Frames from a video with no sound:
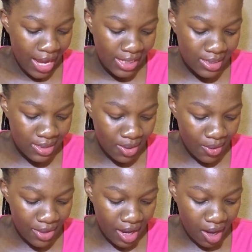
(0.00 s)
So
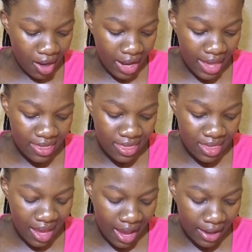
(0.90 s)
yeah, and
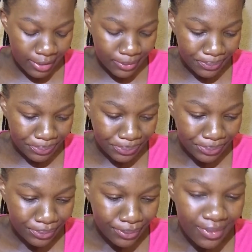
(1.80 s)
then
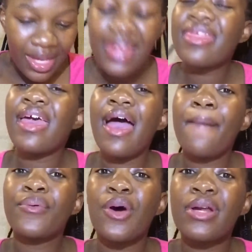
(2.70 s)
there are
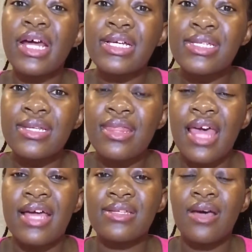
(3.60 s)
products
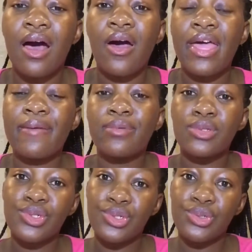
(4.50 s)
that are
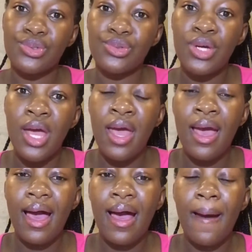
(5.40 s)
able to
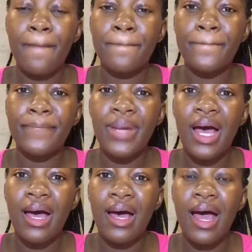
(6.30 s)

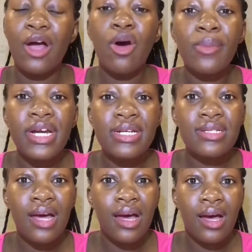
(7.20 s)
accommodate
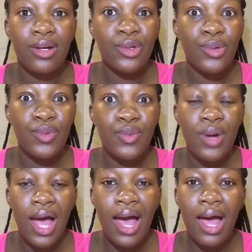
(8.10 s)
low
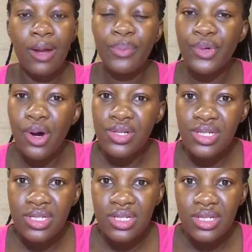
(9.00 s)

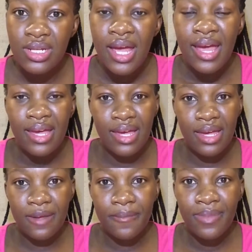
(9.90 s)
porosity hair.